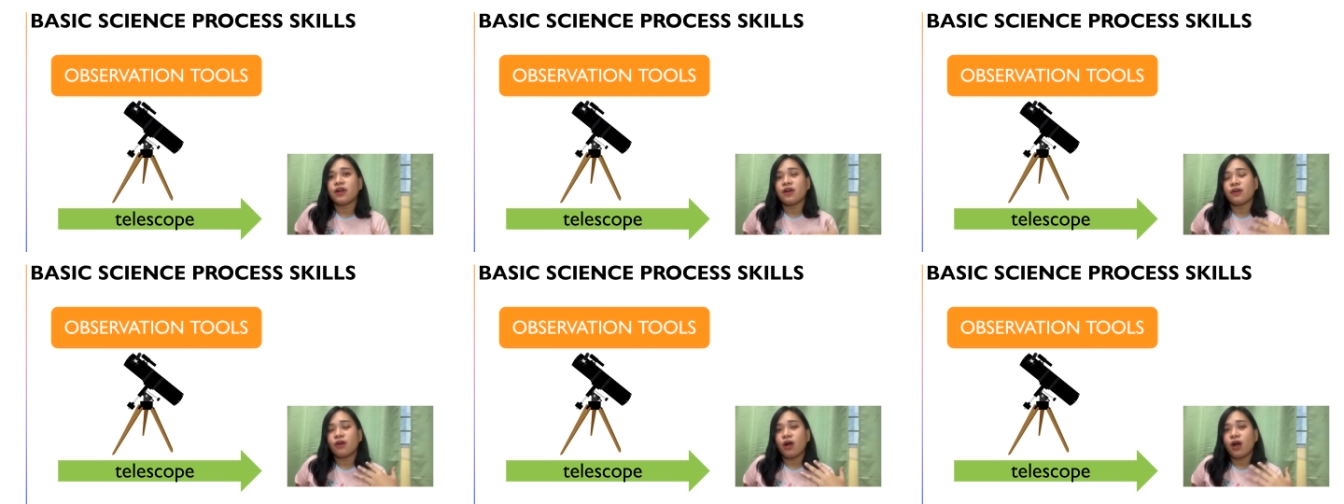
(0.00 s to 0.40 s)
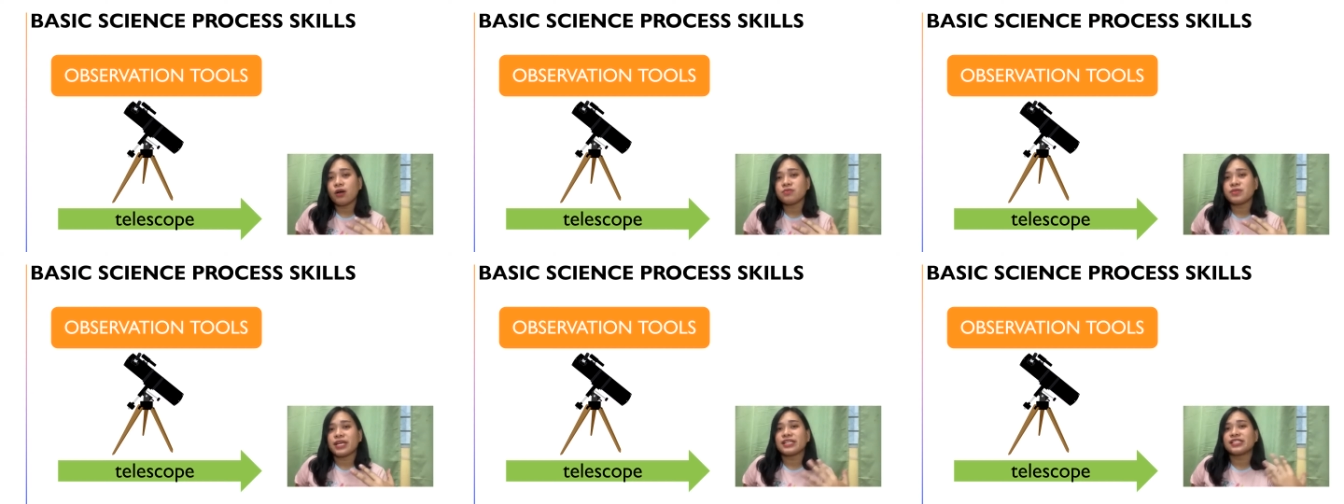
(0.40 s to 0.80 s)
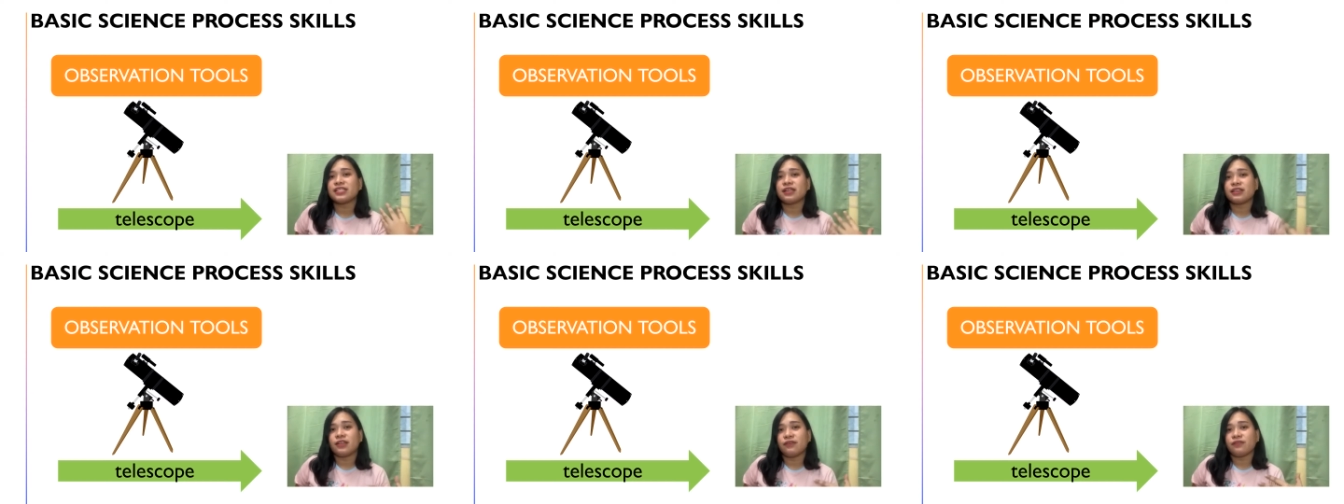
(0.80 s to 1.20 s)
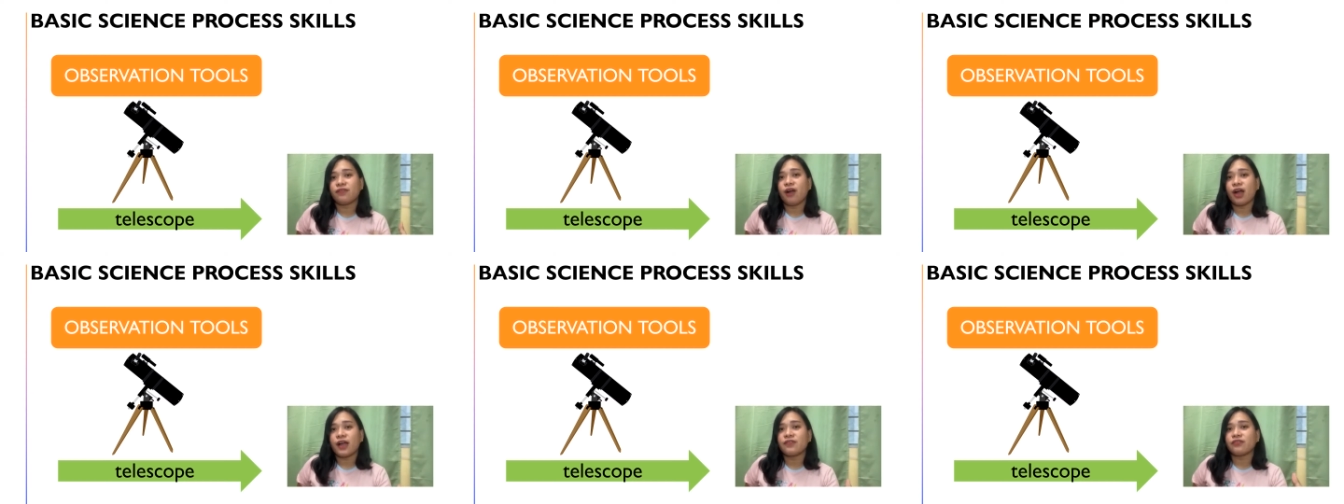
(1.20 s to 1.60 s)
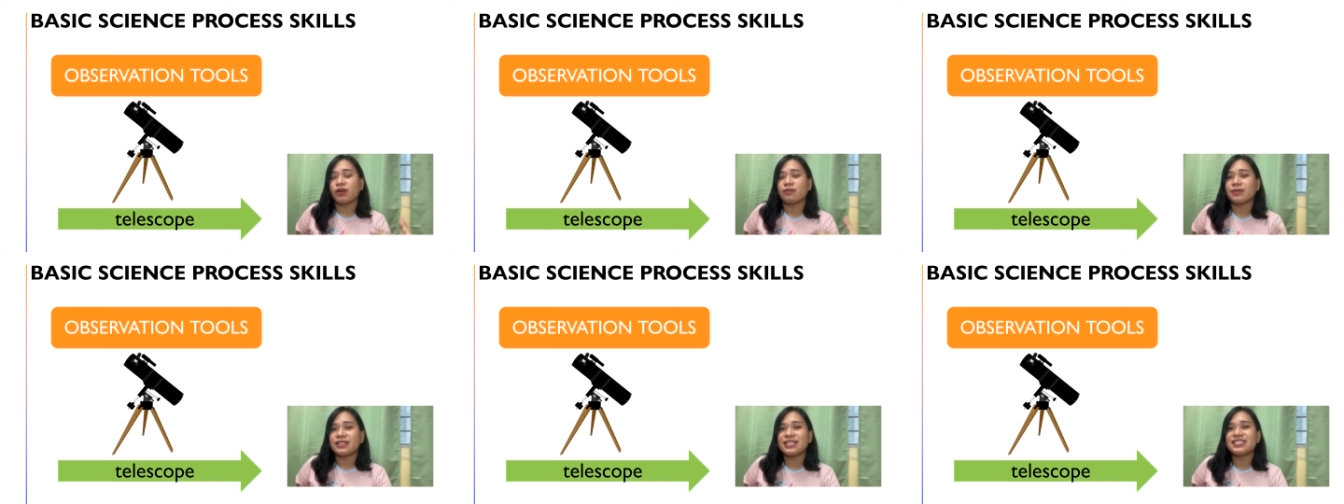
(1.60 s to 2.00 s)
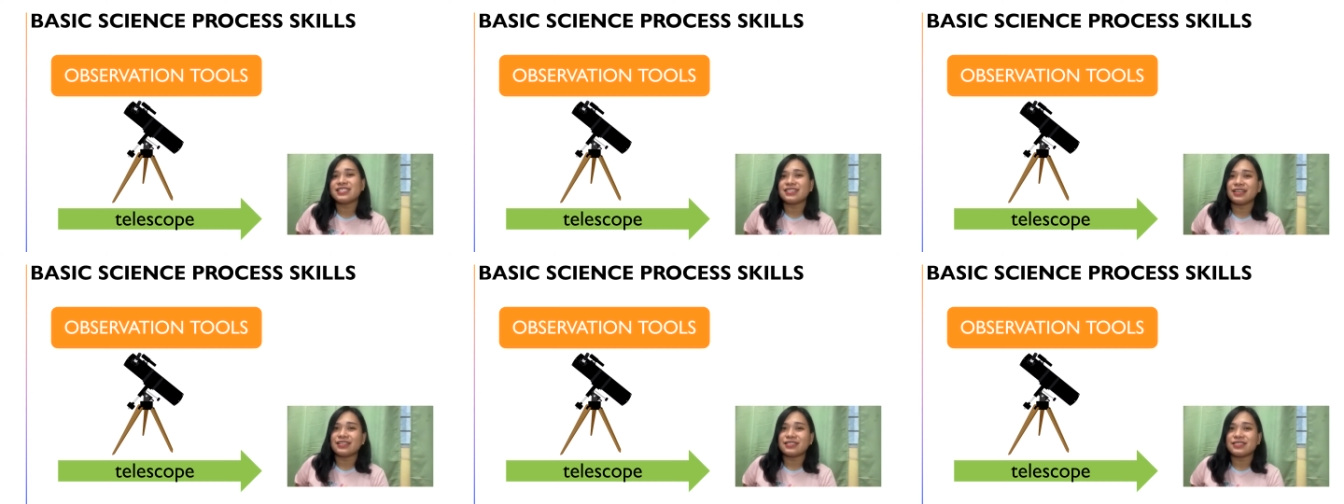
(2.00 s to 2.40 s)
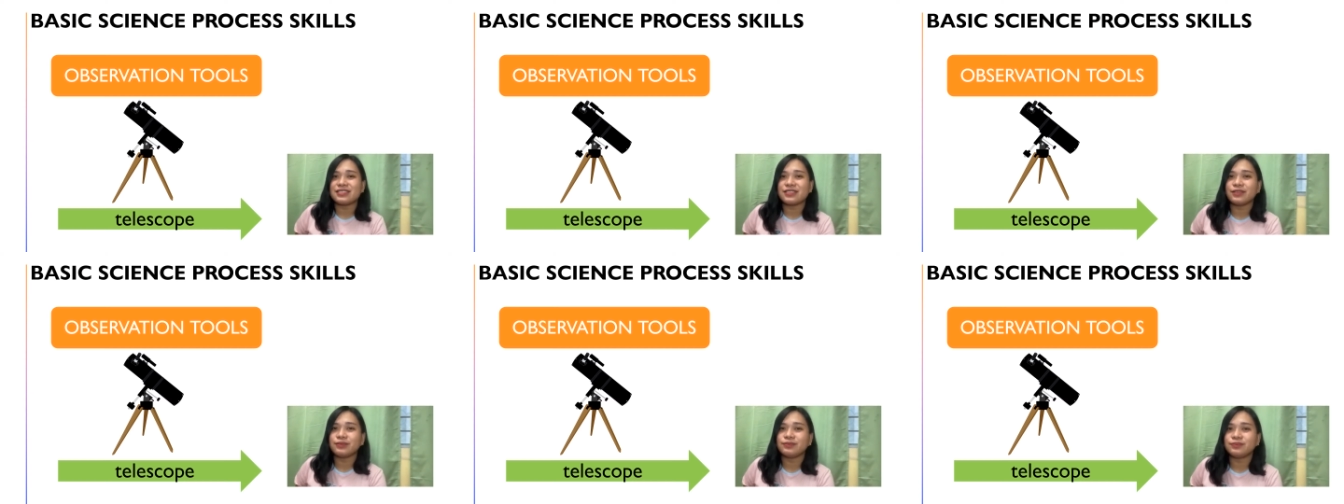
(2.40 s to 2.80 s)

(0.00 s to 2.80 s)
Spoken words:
objects that are far from a distance.